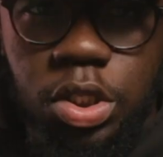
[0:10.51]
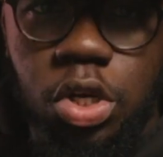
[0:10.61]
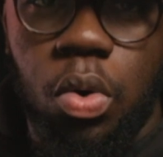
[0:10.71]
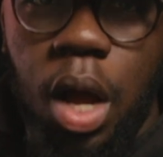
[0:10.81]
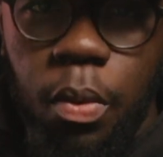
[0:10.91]

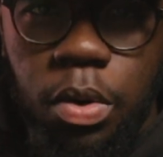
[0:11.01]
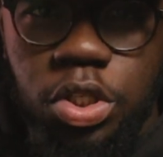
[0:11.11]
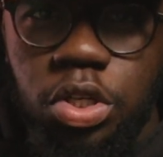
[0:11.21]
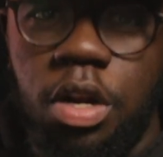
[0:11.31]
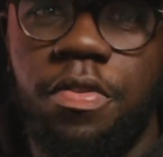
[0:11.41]
So I want to
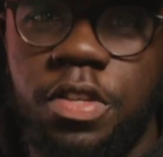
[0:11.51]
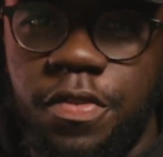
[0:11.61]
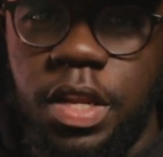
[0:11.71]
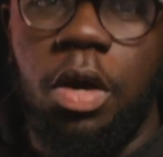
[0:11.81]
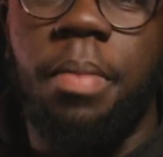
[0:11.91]
start off this
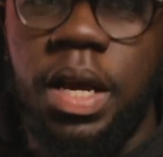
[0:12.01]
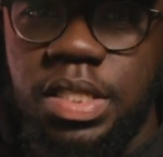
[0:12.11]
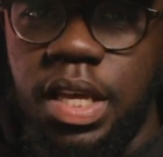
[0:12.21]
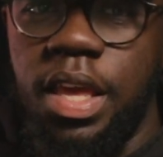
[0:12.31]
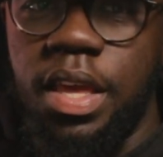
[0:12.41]
video by
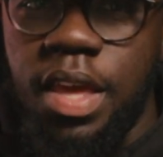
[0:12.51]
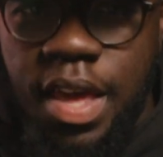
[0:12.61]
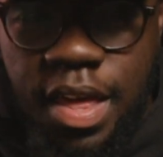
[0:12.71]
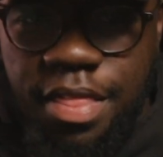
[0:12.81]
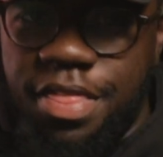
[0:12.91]
saying
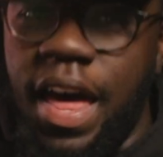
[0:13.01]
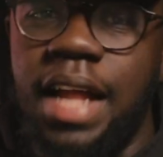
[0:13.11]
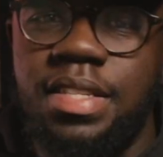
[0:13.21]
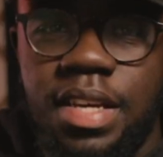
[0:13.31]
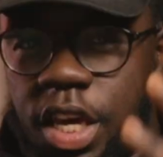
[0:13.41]

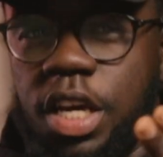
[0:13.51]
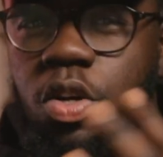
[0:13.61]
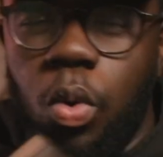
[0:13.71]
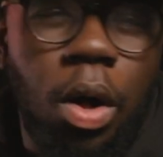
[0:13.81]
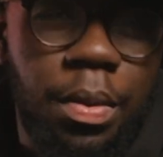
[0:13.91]
that
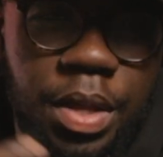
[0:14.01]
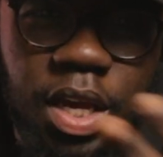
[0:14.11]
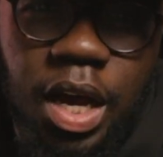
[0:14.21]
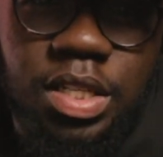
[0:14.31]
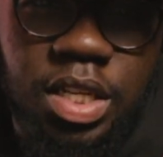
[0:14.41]
good quality
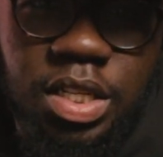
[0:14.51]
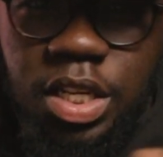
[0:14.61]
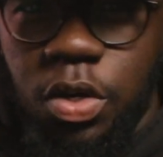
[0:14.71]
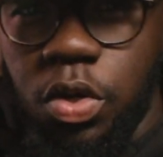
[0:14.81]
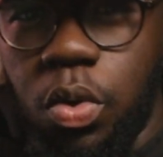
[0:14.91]
content
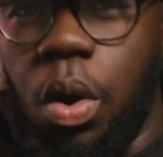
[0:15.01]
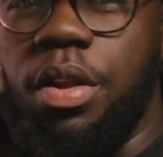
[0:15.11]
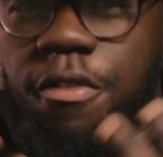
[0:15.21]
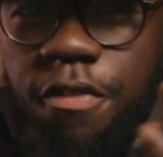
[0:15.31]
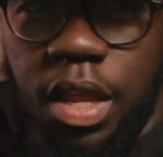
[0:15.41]
and good
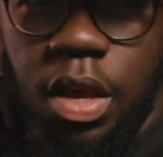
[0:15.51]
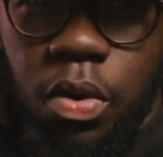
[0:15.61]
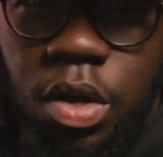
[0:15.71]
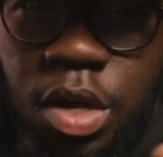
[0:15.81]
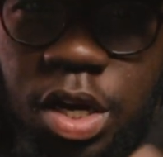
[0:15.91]
quality
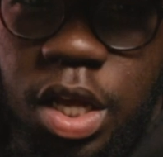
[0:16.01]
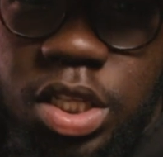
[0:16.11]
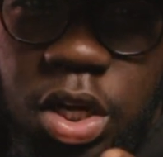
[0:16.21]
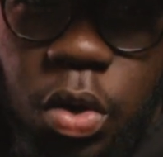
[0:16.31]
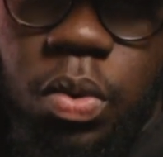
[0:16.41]
video
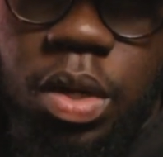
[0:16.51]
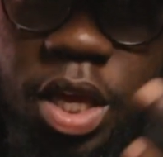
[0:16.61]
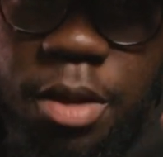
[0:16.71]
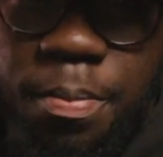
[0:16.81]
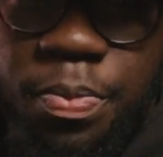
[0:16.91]
doesn't
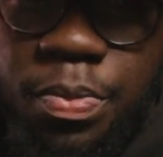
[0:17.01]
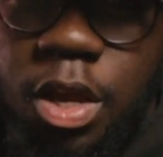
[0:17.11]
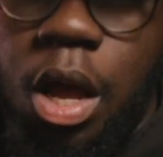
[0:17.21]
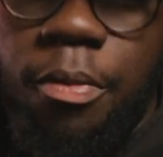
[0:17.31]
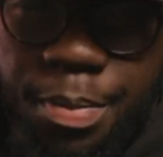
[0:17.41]
only
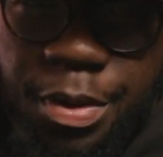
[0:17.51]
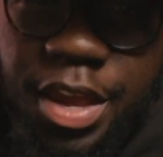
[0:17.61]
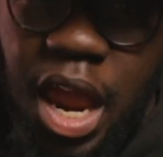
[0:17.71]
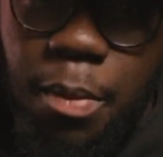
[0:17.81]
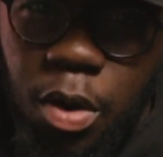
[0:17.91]
come from the
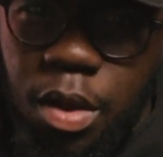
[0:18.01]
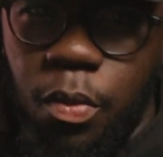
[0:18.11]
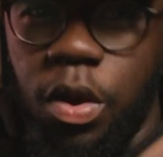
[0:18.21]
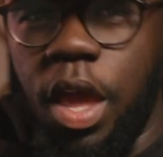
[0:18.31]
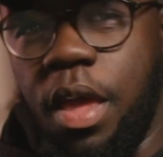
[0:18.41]
camera,
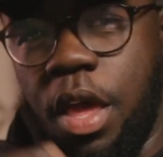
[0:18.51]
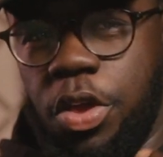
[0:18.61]
okay?